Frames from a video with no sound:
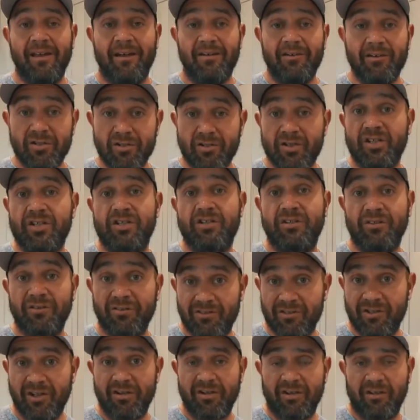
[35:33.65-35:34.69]
nutritional
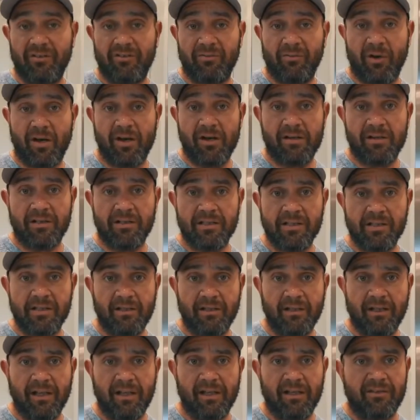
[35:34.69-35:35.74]
junk as well,
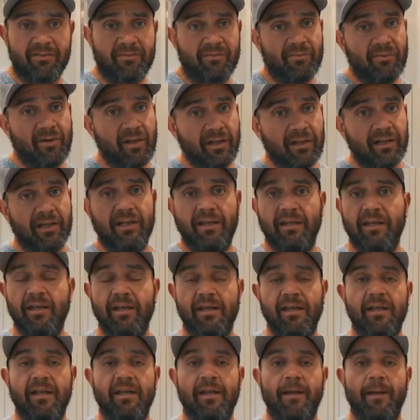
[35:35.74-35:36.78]
and
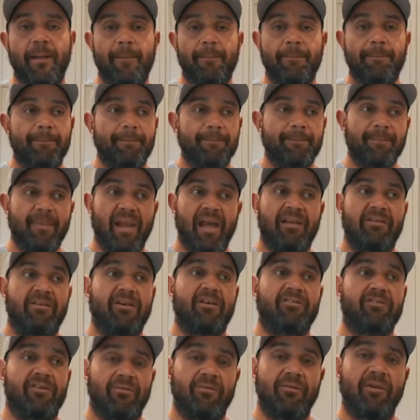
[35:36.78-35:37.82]
it
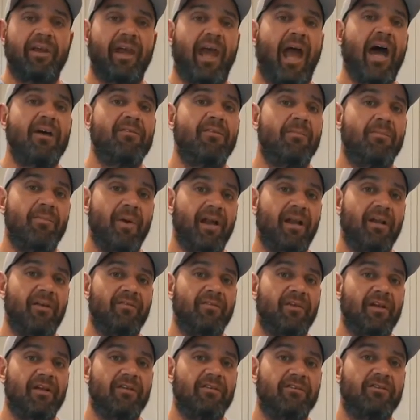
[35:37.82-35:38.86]
doesn't really have a
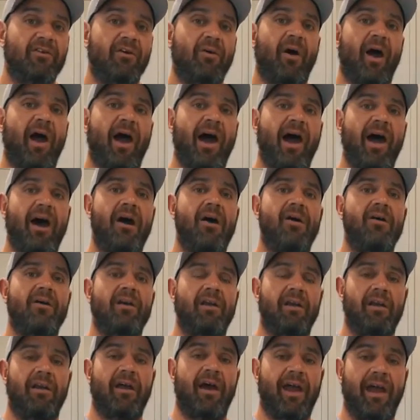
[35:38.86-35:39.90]
benefit. So how
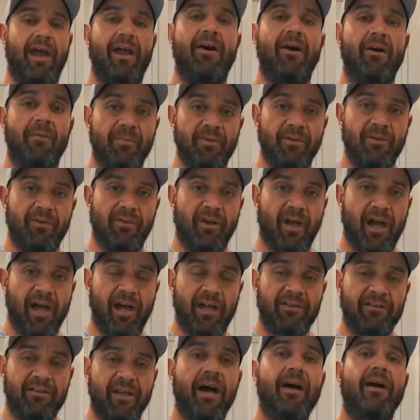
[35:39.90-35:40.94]
can I help you
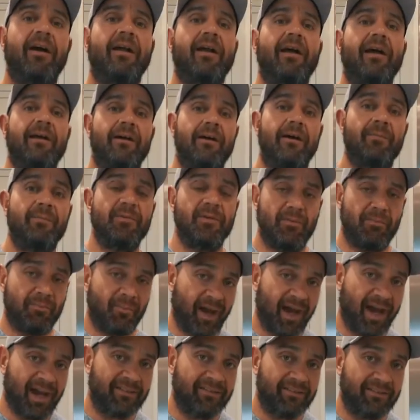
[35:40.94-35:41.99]
guys? How can I help you
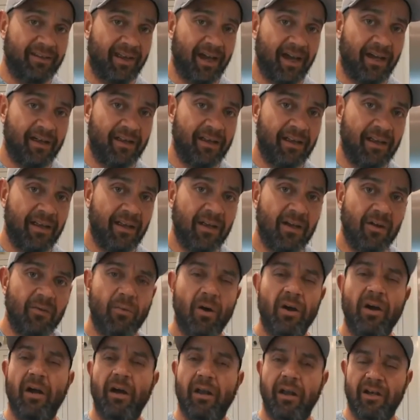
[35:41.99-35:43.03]
past that?
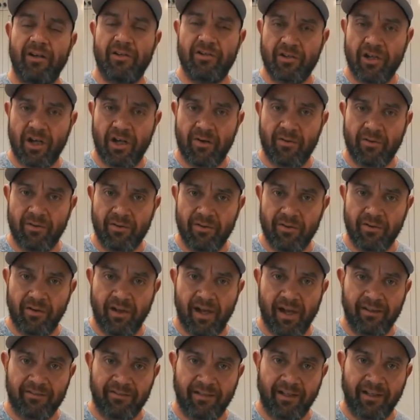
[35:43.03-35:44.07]
What could I share with you
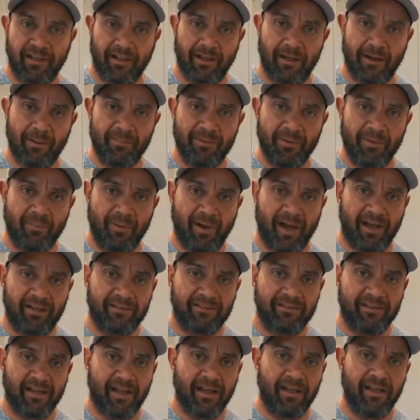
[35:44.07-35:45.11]
guys that could help you
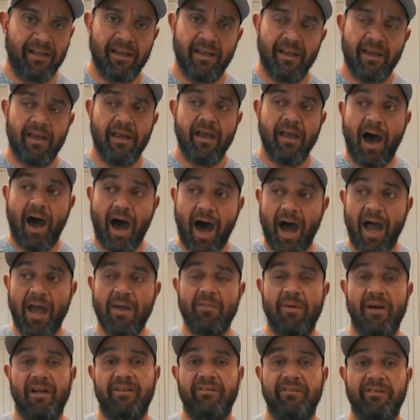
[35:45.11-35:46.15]
past that? I
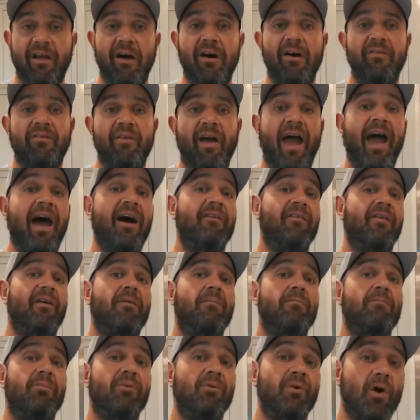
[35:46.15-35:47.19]
myself
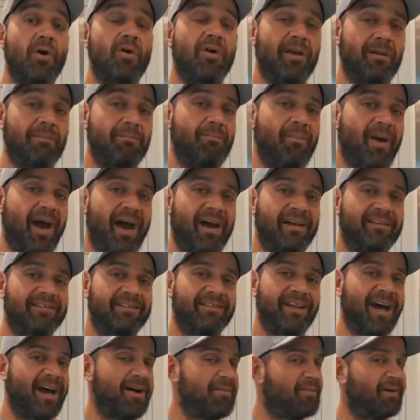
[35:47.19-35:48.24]
have broken past
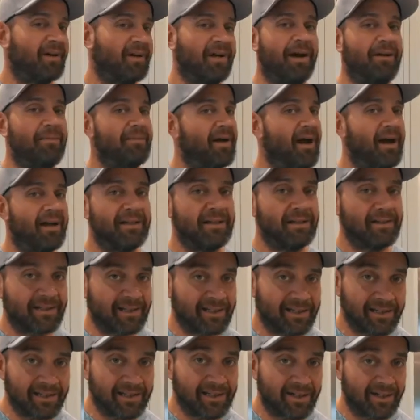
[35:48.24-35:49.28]
that, but I'm not in the
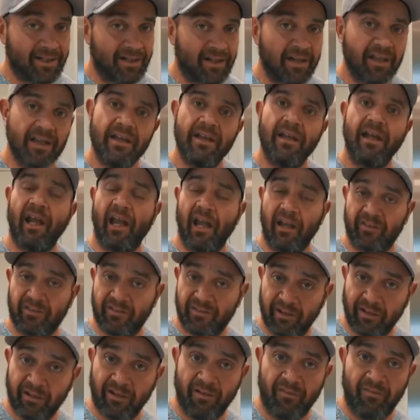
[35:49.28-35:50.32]
clear. It's
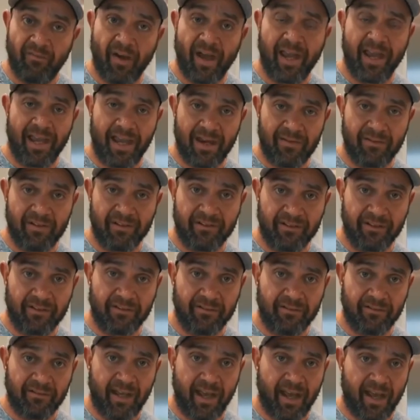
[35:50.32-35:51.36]
still a fight every
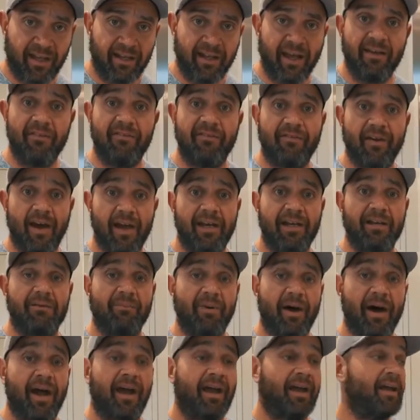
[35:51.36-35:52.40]
single day, and I fight it
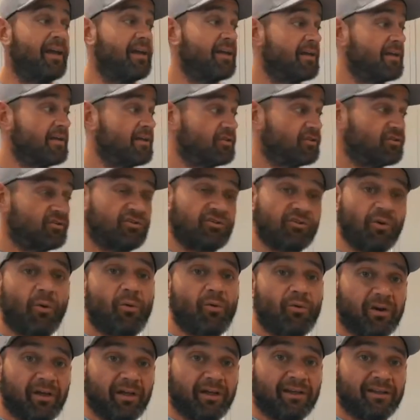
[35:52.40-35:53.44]
by
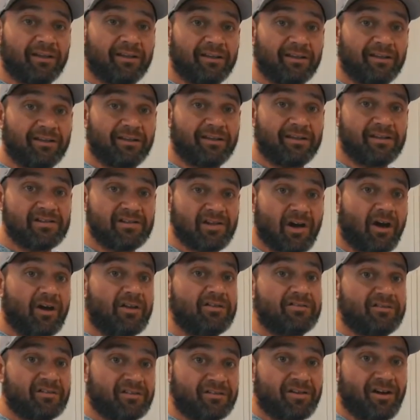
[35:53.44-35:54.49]
storing
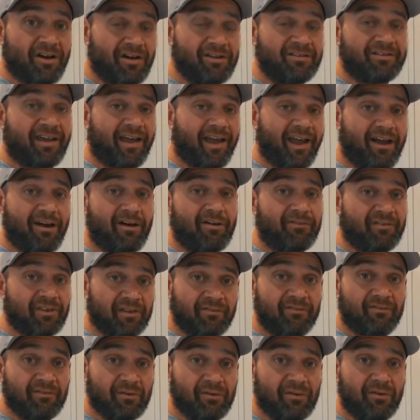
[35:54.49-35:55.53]
tons and tons of healthy
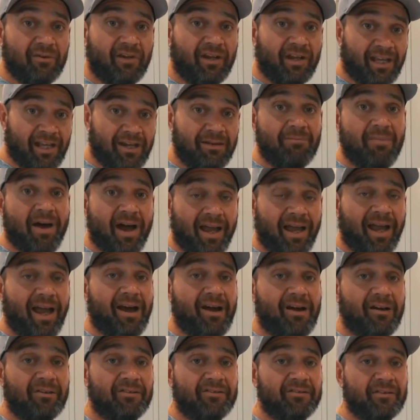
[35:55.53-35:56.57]
food in my
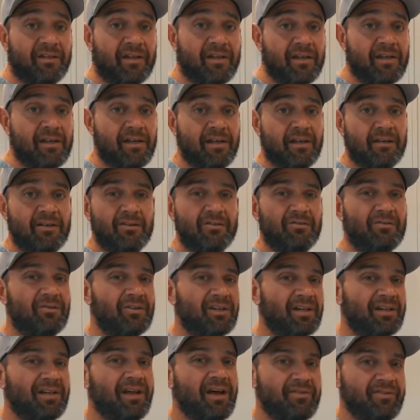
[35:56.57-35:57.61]
house. There's
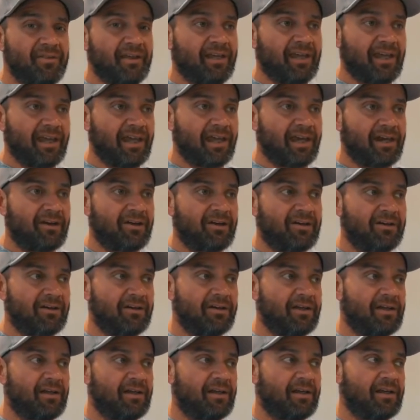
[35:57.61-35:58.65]
really nothing here
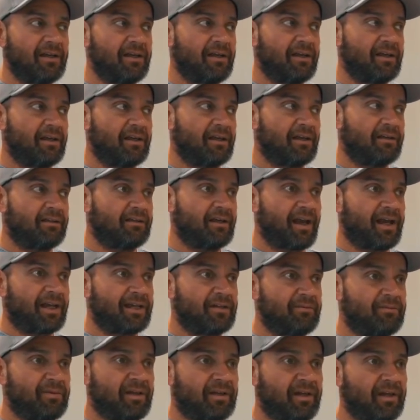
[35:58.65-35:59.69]
that I
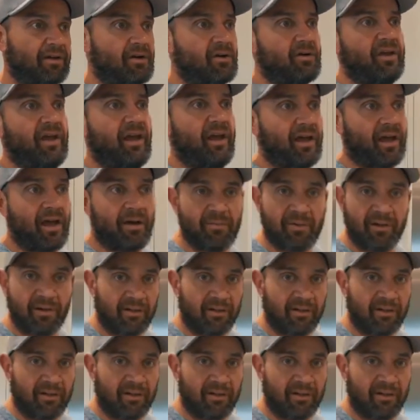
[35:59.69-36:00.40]
can be like, okay, I'm